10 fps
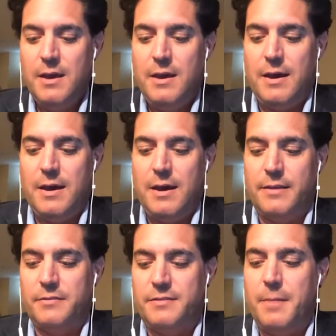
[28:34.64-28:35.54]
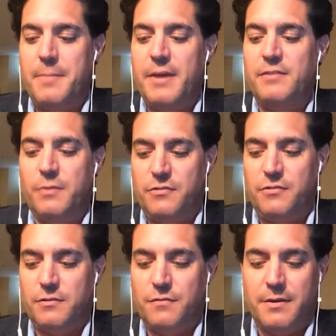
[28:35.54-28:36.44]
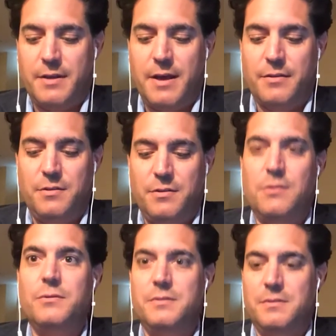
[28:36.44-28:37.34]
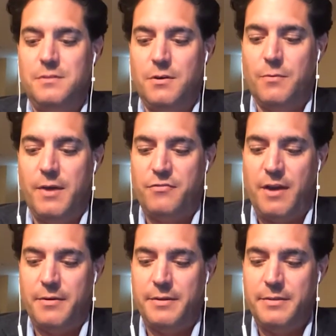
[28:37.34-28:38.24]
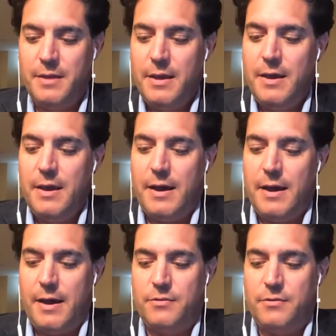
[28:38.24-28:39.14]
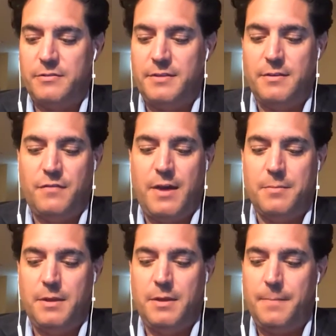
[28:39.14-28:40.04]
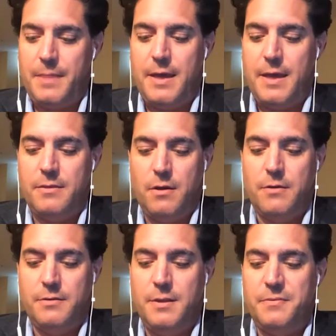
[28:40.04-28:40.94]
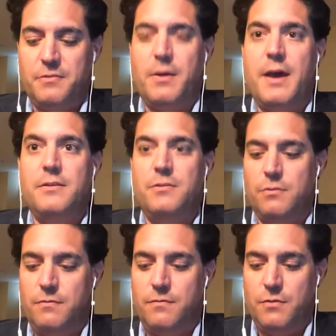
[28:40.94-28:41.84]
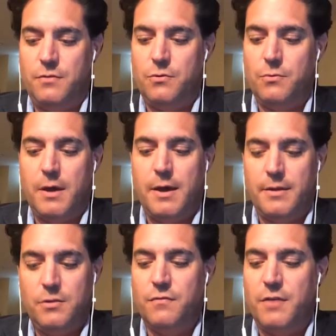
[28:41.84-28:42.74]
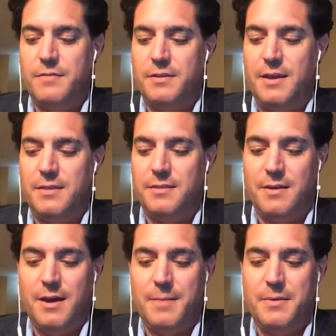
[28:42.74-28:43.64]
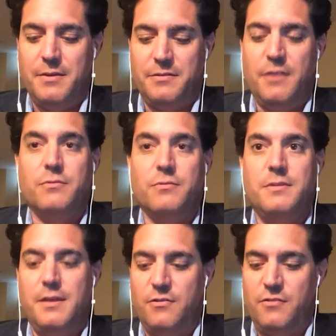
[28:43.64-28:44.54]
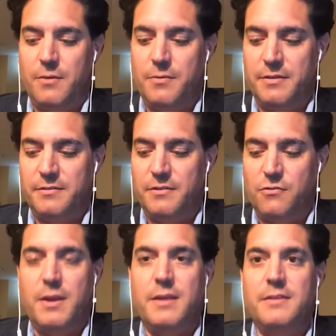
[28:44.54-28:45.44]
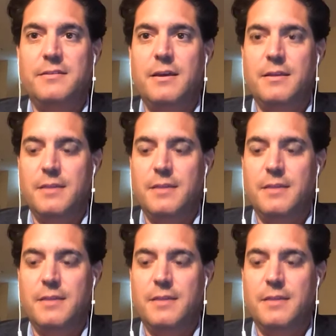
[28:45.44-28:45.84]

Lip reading: I'd like to extend my best wishes for good health to you and to your wife, Sharon, and to your extended family, and our deepest gratitude for you, to you for having taken the time out of your schedule today to share with us such great insight